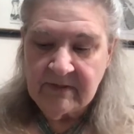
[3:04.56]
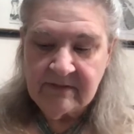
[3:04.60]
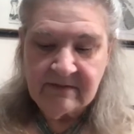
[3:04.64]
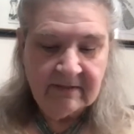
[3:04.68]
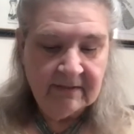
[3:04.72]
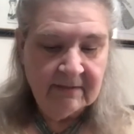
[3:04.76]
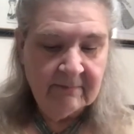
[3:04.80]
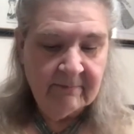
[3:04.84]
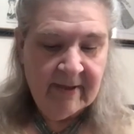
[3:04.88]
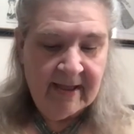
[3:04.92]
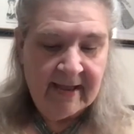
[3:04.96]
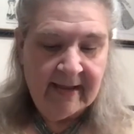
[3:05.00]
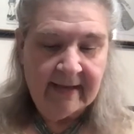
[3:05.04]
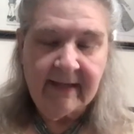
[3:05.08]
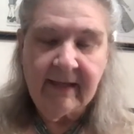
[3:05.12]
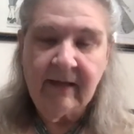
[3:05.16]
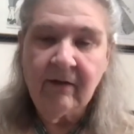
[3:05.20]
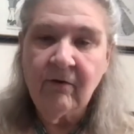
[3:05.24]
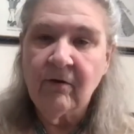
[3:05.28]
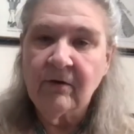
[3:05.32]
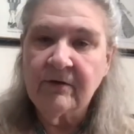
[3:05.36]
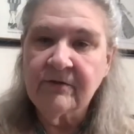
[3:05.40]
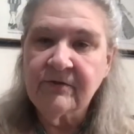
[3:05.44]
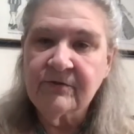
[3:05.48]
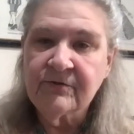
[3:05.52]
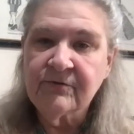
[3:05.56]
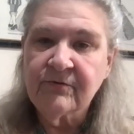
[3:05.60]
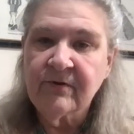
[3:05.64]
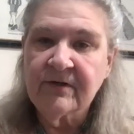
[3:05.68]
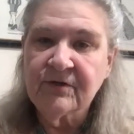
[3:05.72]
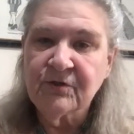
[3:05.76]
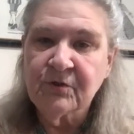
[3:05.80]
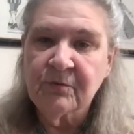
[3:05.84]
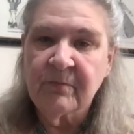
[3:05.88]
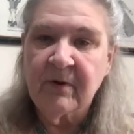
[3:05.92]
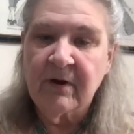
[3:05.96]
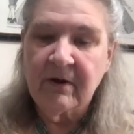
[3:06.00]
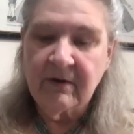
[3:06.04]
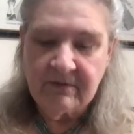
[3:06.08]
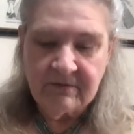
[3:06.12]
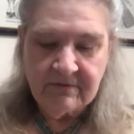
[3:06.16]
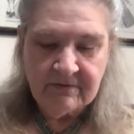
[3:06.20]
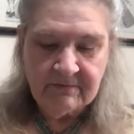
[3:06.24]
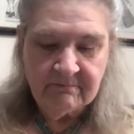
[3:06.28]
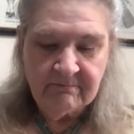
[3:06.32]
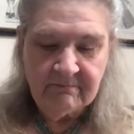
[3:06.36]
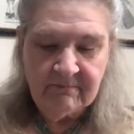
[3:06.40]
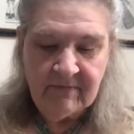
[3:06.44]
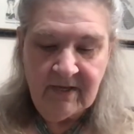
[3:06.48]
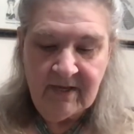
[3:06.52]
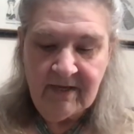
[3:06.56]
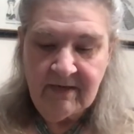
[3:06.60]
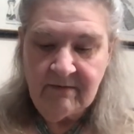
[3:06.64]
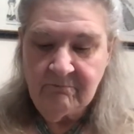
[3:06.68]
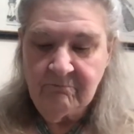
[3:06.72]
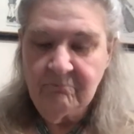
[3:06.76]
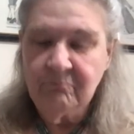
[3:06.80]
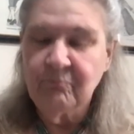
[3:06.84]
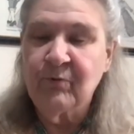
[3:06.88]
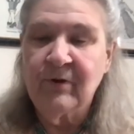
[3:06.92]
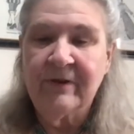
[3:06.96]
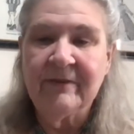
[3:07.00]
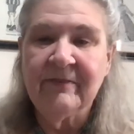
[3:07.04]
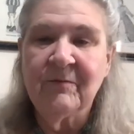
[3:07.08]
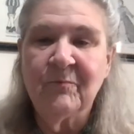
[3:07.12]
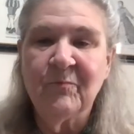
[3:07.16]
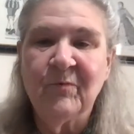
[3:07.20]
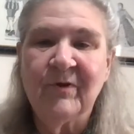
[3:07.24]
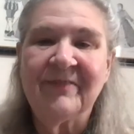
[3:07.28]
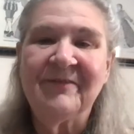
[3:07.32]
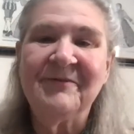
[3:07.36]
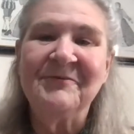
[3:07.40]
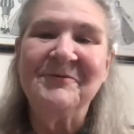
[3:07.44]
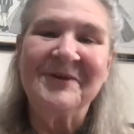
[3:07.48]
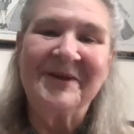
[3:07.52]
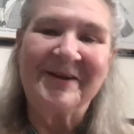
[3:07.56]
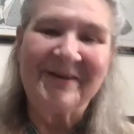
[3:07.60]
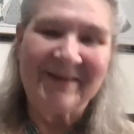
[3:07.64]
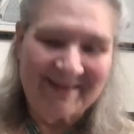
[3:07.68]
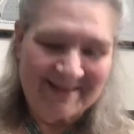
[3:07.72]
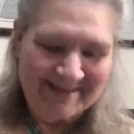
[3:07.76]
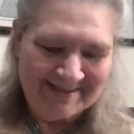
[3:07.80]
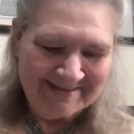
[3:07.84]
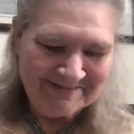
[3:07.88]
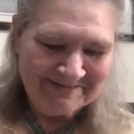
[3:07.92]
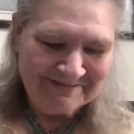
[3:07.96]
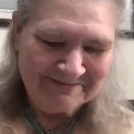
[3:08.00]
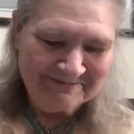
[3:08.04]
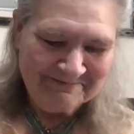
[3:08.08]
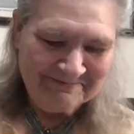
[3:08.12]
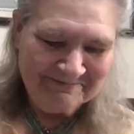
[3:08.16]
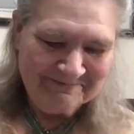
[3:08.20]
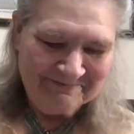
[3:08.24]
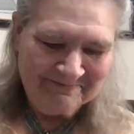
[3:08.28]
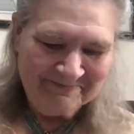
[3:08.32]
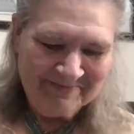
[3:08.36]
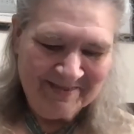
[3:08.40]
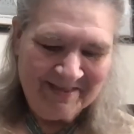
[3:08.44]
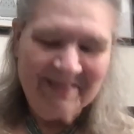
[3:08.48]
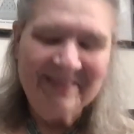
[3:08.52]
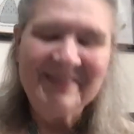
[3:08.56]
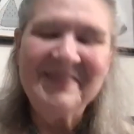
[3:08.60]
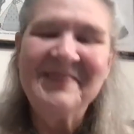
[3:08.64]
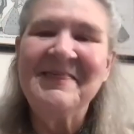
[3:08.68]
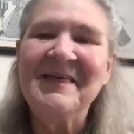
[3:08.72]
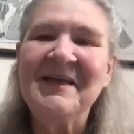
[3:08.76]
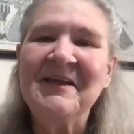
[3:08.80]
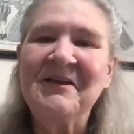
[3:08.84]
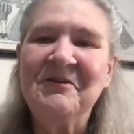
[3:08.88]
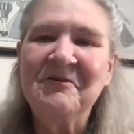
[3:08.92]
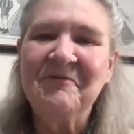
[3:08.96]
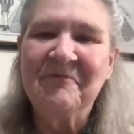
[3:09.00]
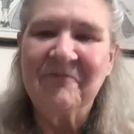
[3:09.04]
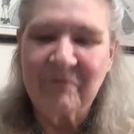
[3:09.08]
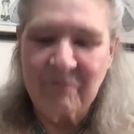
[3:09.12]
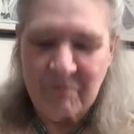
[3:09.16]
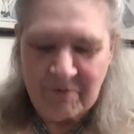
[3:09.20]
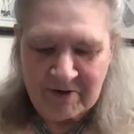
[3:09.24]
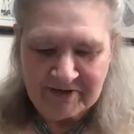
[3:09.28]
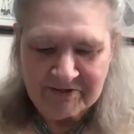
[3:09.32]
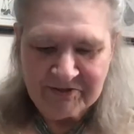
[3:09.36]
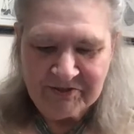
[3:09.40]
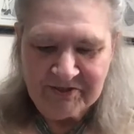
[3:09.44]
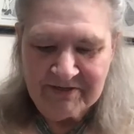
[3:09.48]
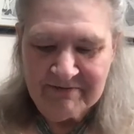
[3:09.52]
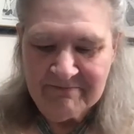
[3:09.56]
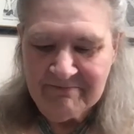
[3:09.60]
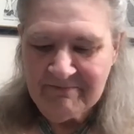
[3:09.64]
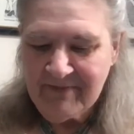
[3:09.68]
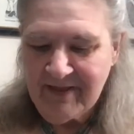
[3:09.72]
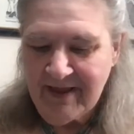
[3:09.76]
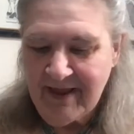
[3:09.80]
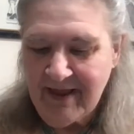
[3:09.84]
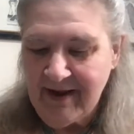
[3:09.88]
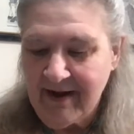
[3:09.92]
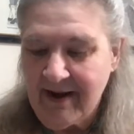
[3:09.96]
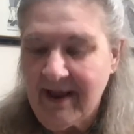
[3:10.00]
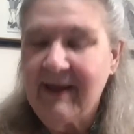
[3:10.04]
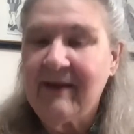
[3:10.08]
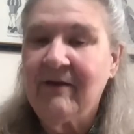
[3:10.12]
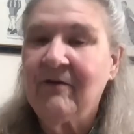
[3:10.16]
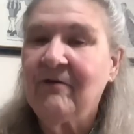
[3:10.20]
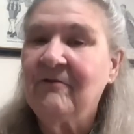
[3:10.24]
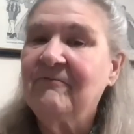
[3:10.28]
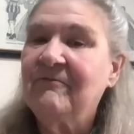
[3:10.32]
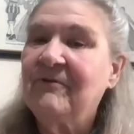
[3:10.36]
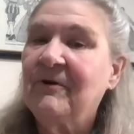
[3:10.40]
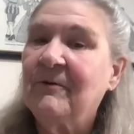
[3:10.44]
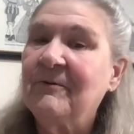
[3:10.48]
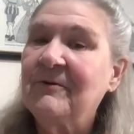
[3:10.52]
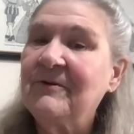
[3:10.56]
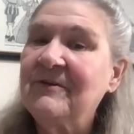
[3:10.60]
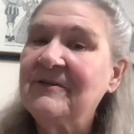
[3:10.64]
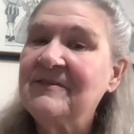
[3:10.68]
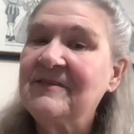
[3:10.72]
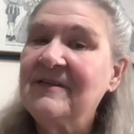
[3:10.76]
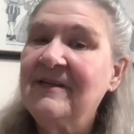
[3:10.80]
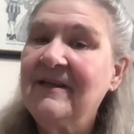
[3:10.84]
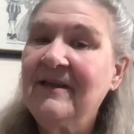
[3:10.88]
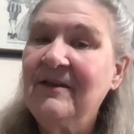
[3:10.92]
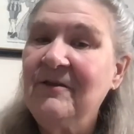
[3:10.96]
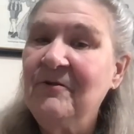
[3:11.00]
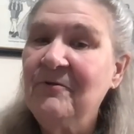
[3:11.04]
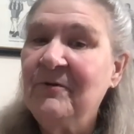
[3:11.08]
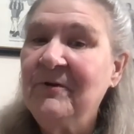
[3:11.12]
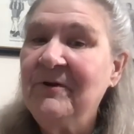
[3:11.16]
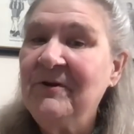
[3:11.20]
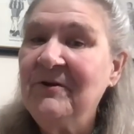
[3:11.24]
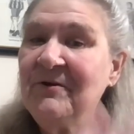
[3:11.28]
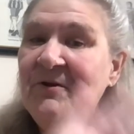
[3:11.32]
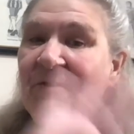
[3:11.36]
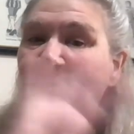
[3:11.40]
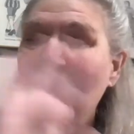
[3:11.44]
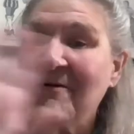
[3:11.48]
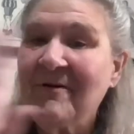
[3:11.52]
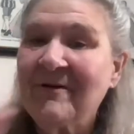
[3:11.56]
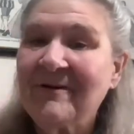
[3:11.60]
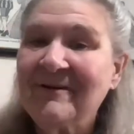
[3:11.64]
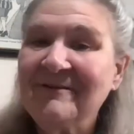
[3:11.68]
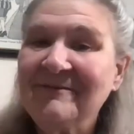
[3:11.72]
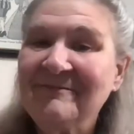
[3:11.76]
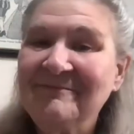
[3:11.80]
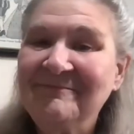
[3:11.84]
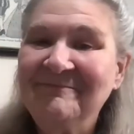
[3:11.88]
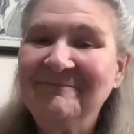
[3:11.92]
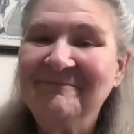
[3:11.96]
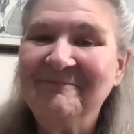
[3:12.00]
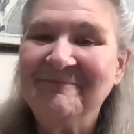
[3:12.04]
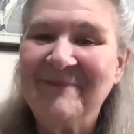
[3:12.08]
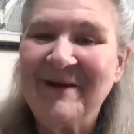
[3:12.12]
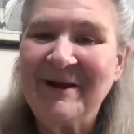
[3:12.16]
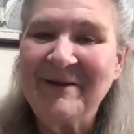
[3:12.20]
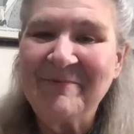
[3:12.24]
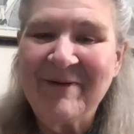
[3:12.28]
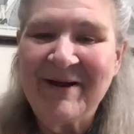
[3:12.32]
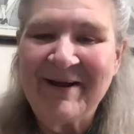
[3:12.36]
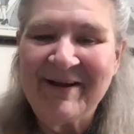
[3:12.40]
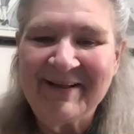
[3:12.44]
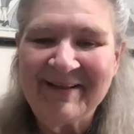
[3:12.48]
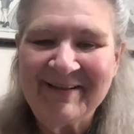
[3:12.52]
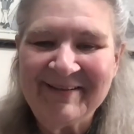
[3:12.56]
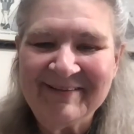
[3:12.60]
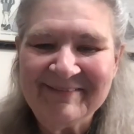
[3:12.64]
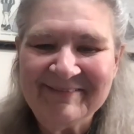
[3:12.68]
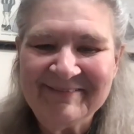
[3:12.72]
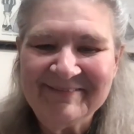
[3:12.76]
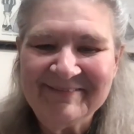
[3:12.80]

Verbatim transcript: muslin backing onto stretcher bars, and bring them with you to class. Thank you for watching, and I look forward to seeing you in New York. Bye-bye.